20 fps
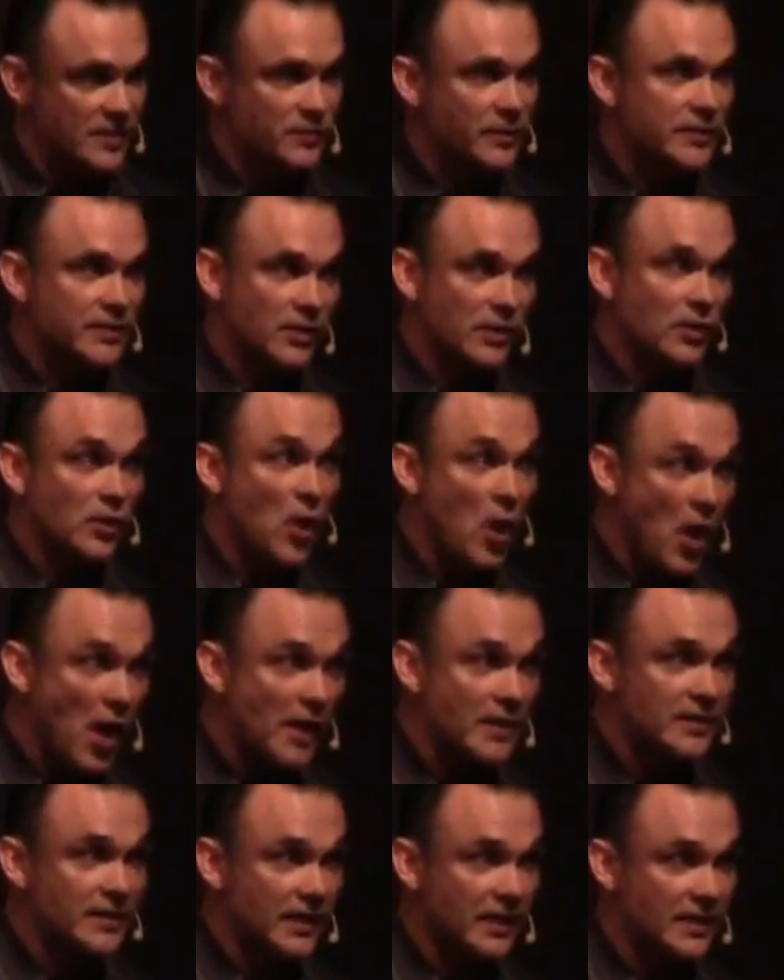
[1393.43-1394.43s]
that's what the
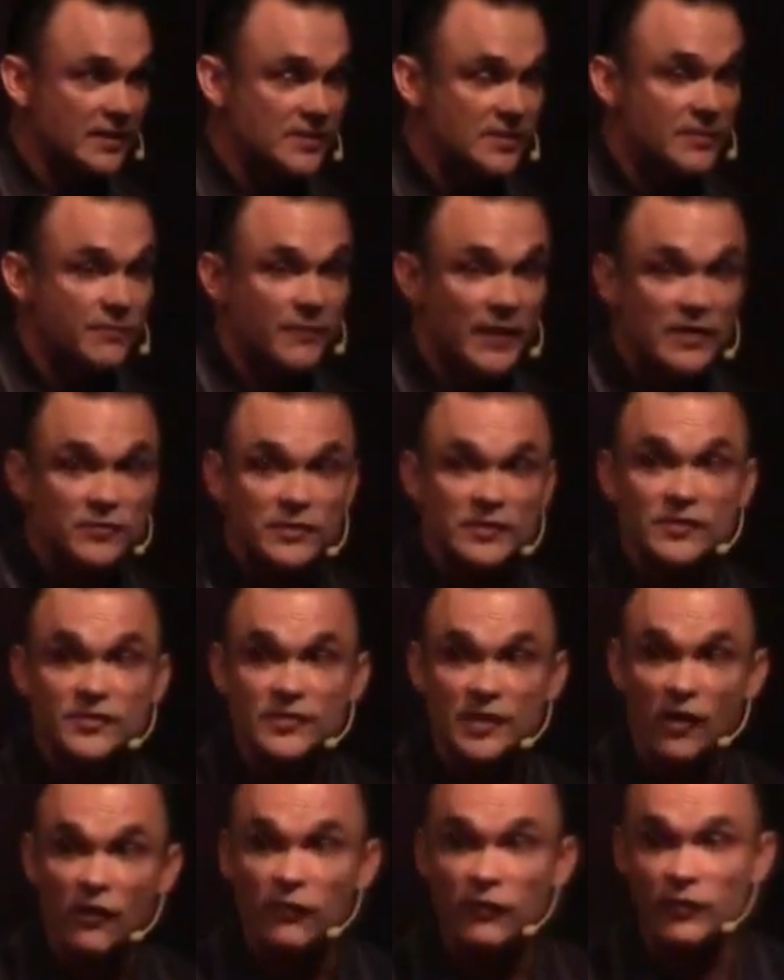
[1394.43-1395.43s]
law does. That's what
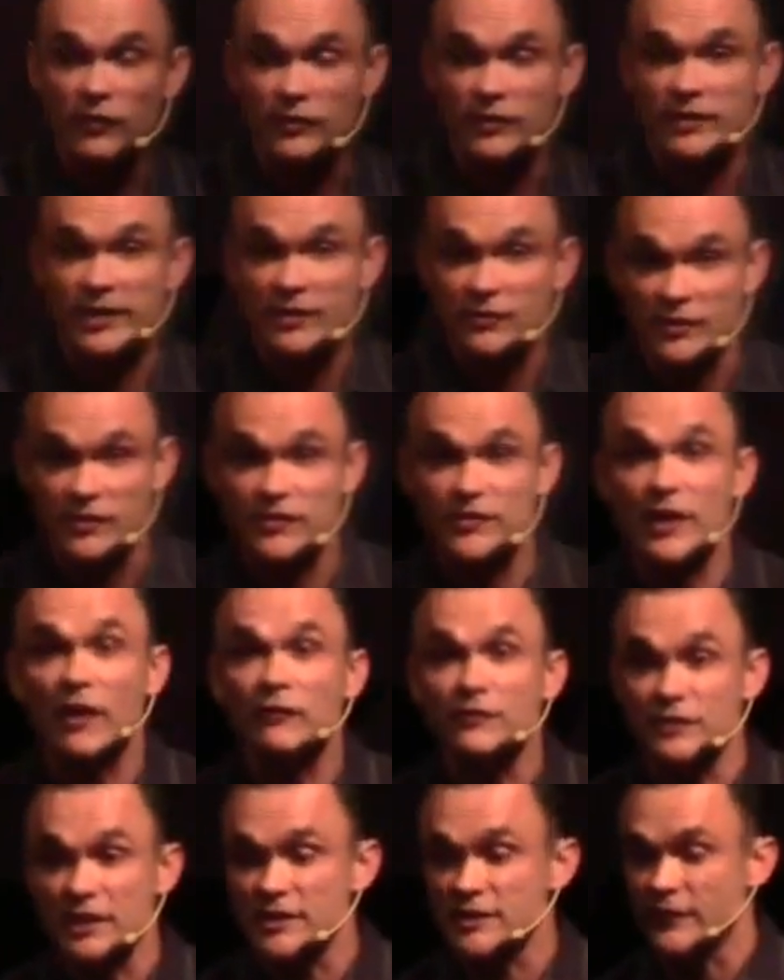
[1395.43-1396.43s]

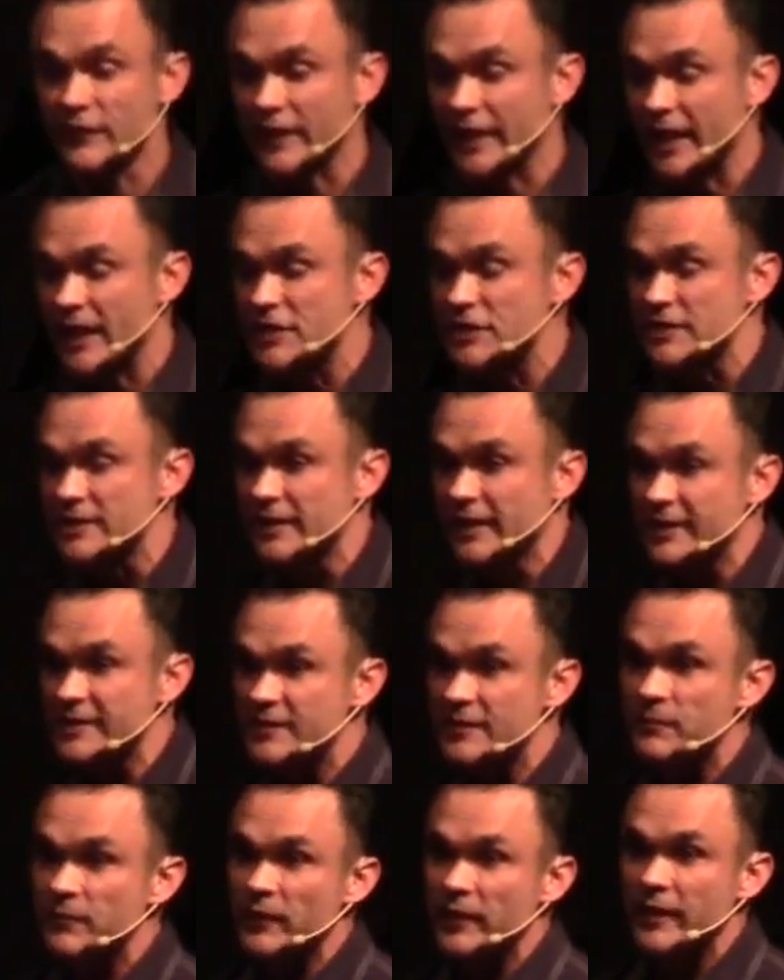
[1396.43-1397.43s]
self-justification
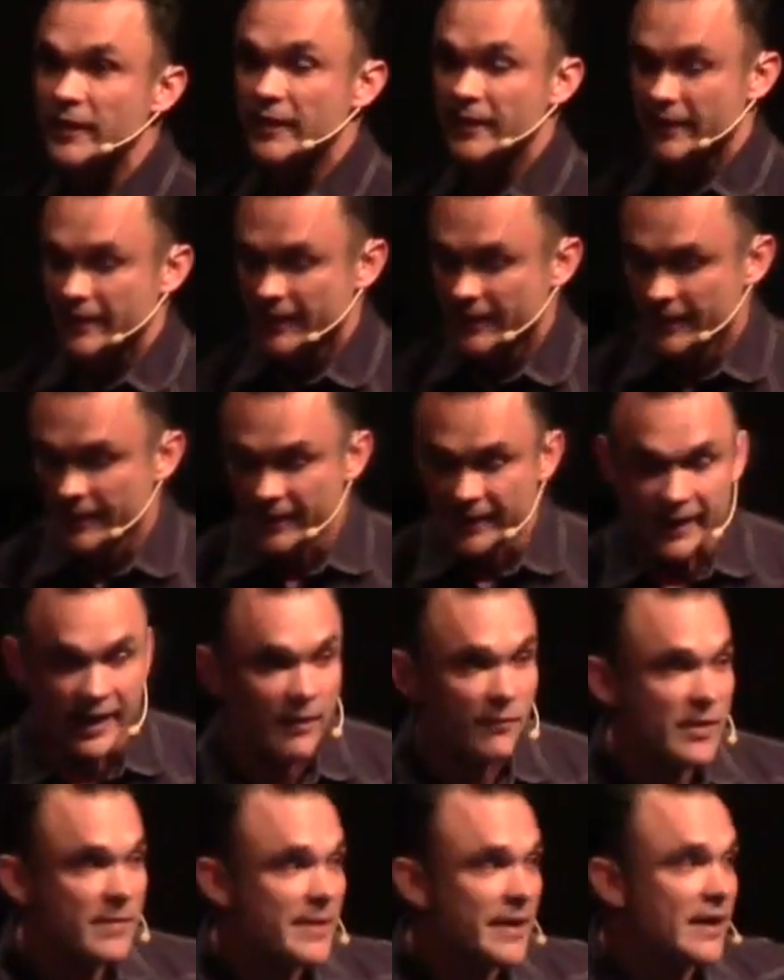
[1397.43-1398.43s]
does.
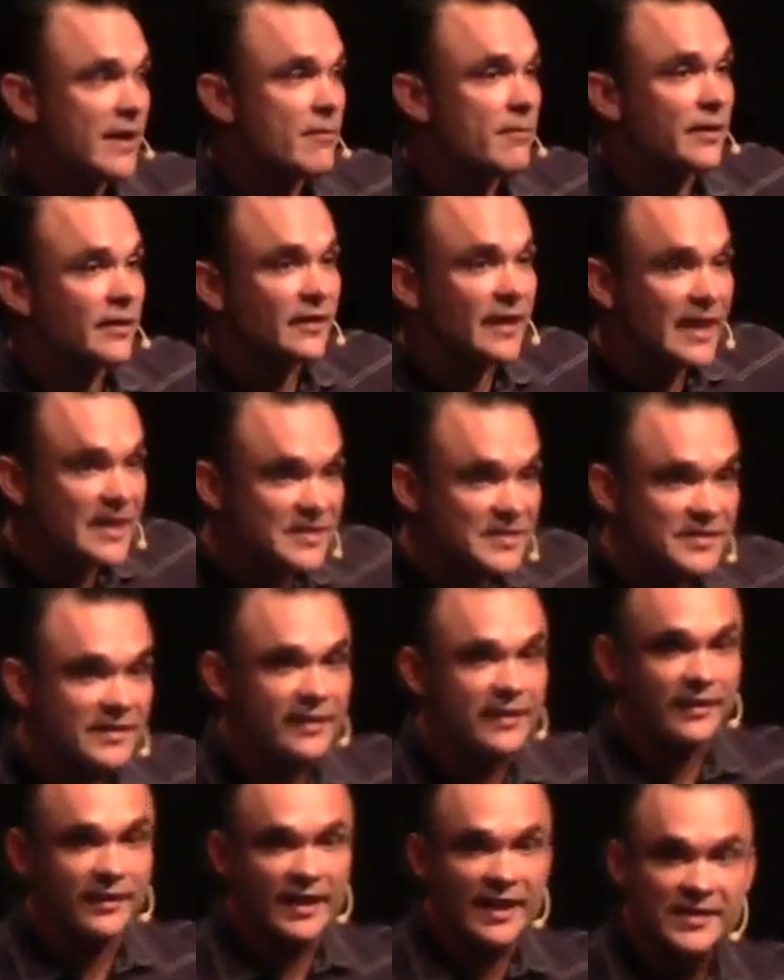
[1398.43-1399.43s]
And we become less
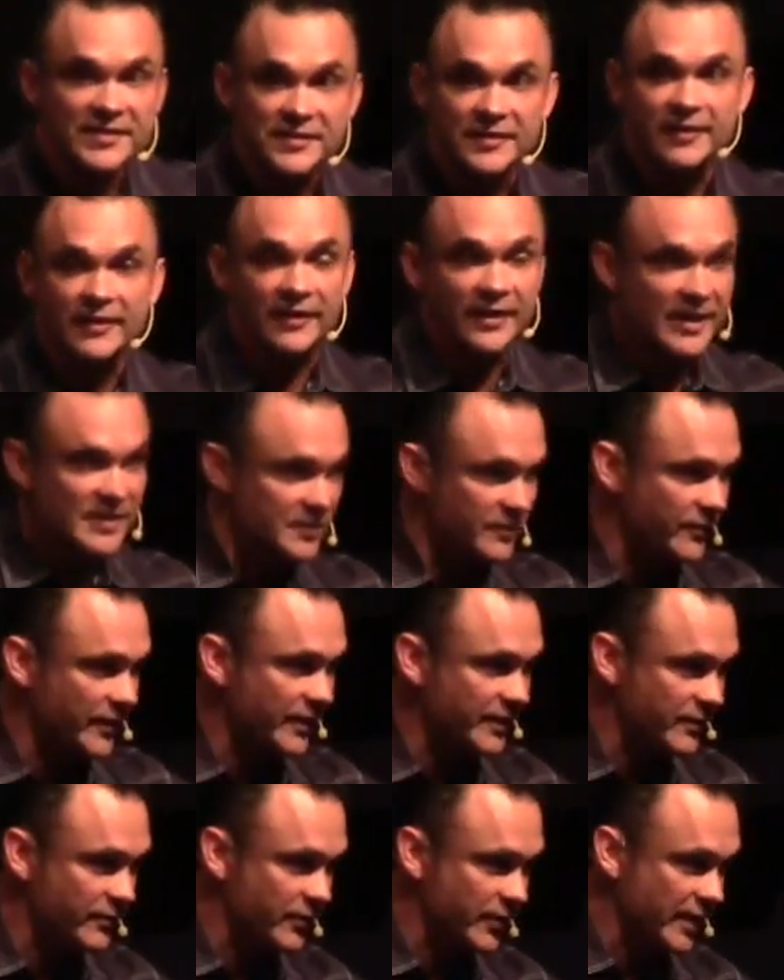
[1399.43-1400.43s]
and less and less
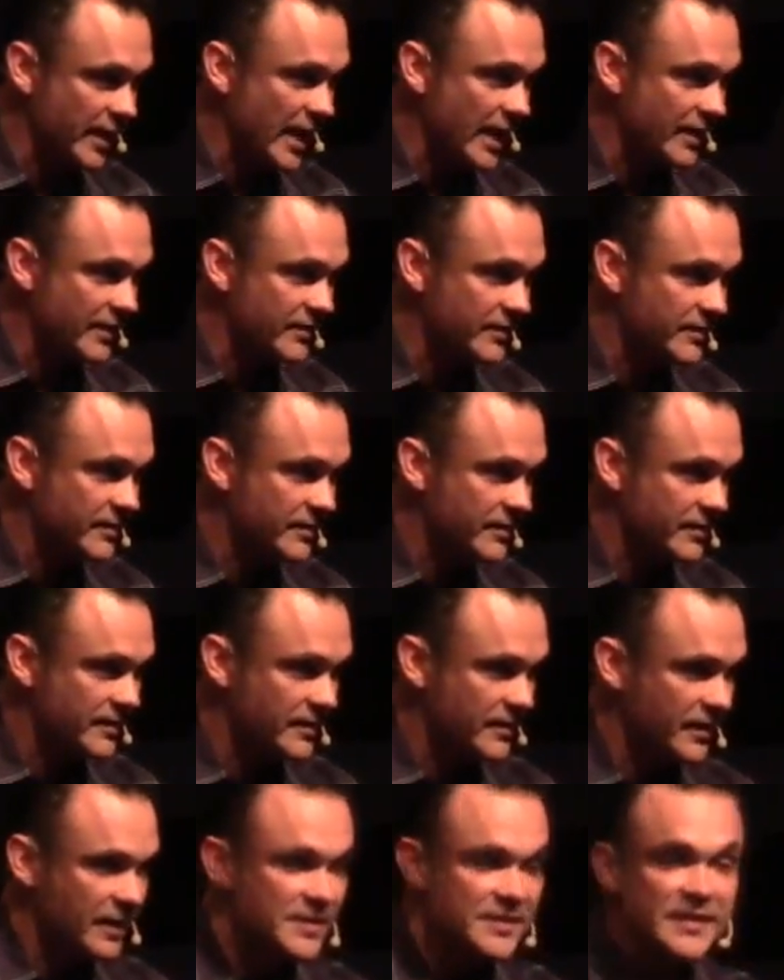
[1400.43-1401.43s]
effective for God.
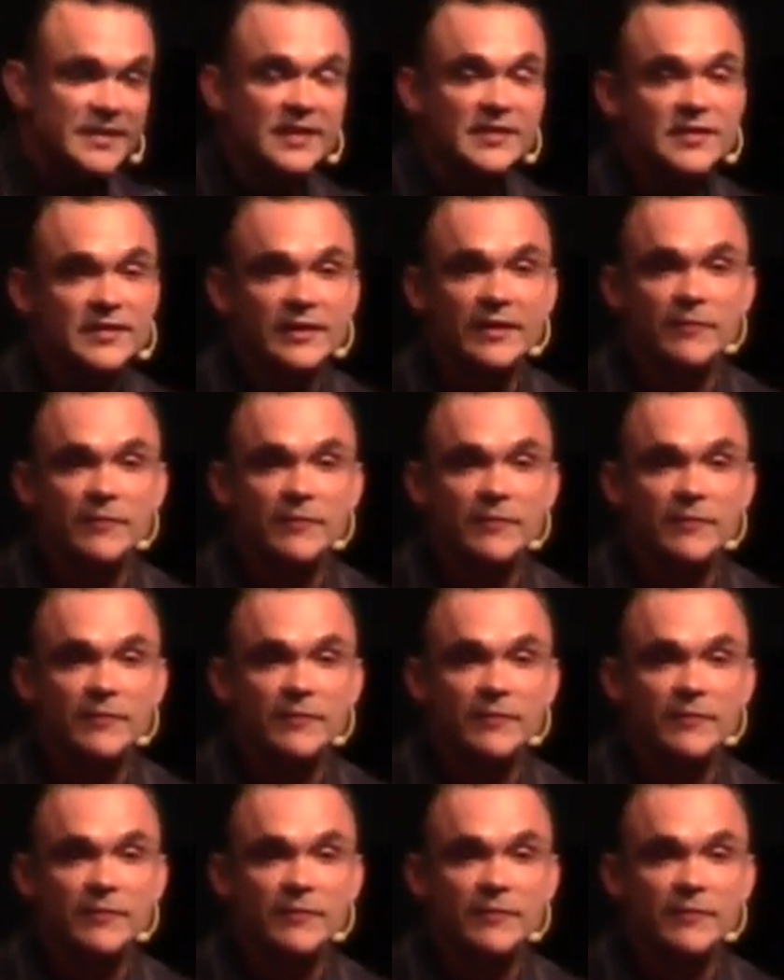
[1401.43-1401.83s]
Because